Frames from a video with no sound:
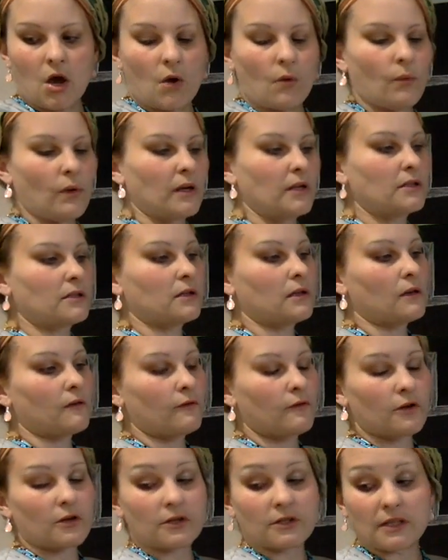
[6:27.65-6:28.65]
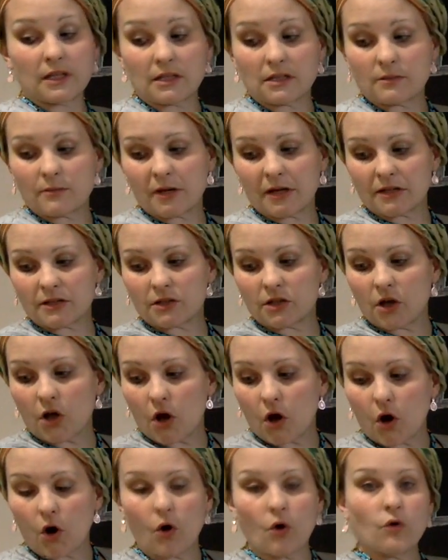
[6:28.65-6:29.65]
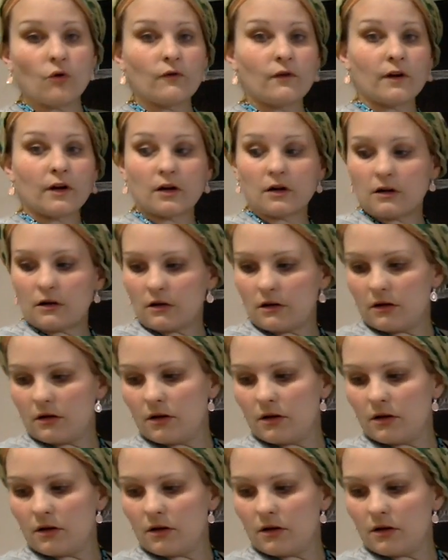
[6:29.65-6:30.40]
When it's looking for your center bust over